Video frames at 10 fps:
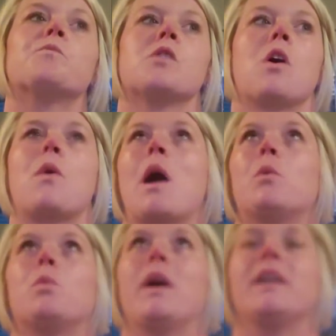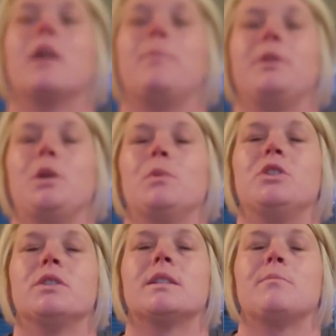So I would wake up and you would
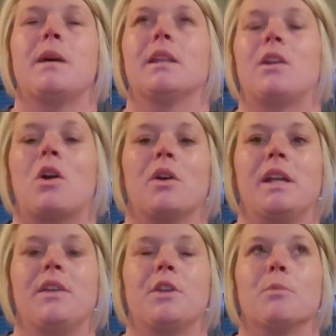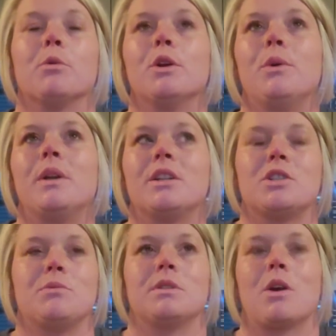just smell it already in there brewing,
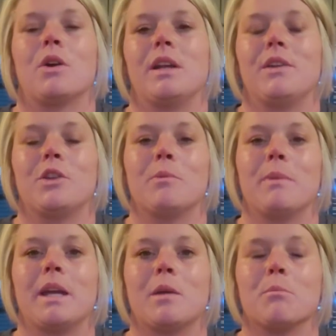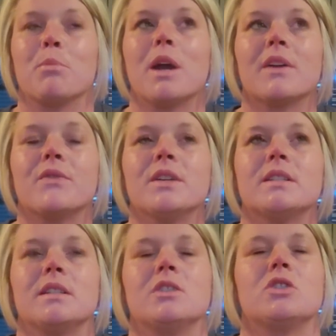and she was already in there making
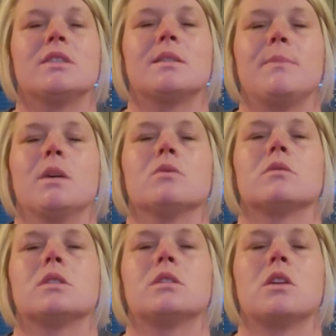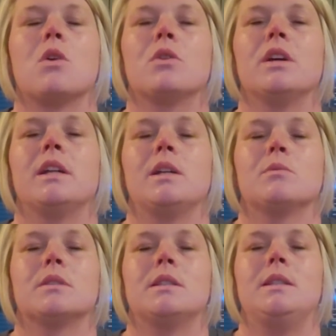breakfast, and it just smelled so good, and
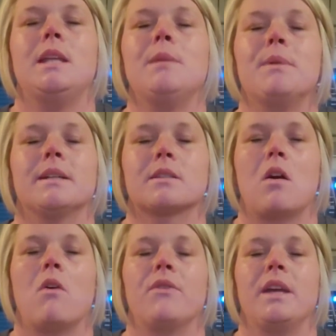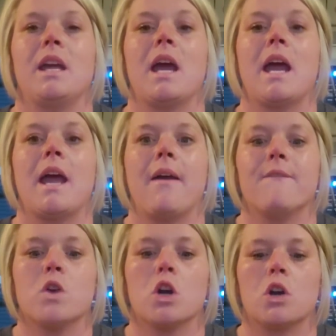it was the best coffee
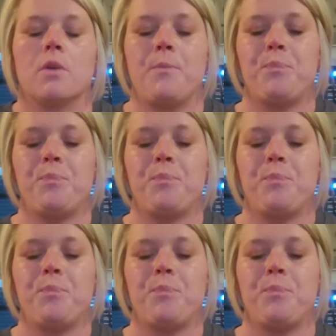ever.